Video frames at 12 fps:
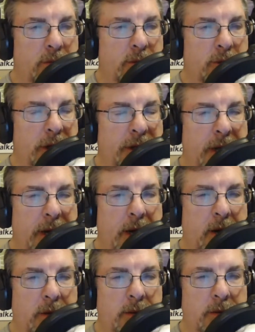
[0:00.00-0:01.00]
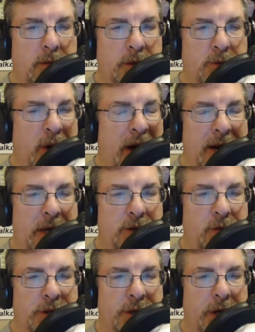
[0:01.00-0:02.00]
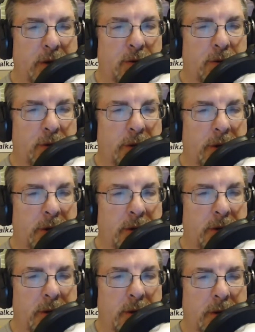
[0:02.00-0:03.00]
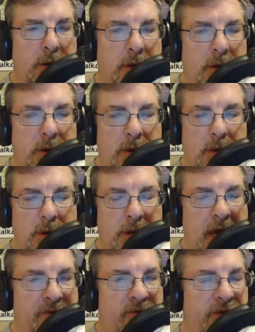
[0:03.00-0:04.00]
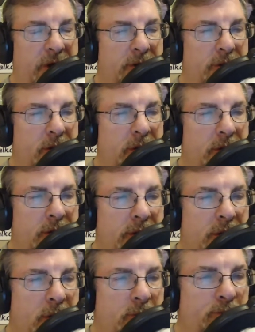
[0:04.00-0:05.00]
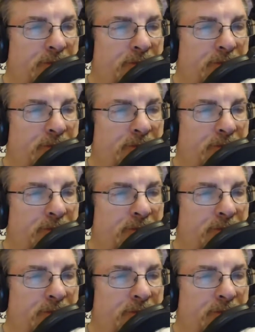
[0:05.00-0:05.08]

check that out, because Pi Day is always kind of cool to have events on. So